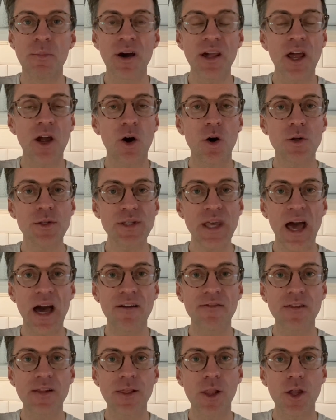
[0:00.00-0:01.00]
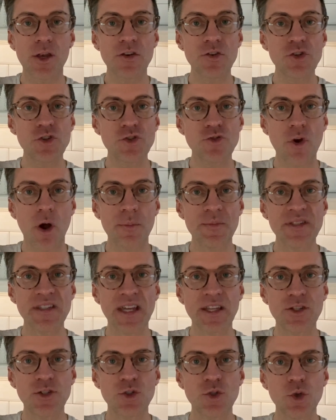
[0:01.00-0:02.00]
But I also have a lot of
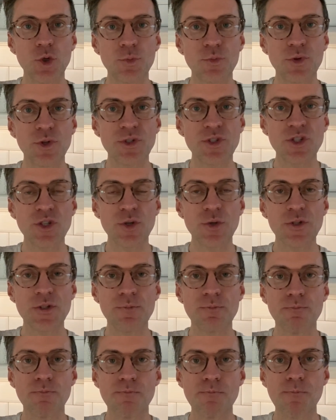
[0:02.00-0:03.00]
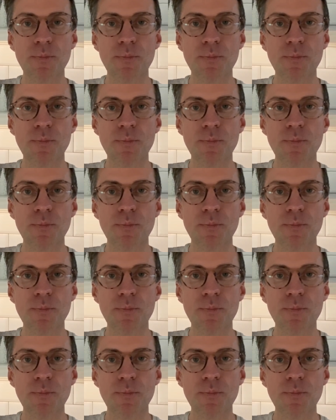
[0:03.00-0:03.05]
shrubs that do produce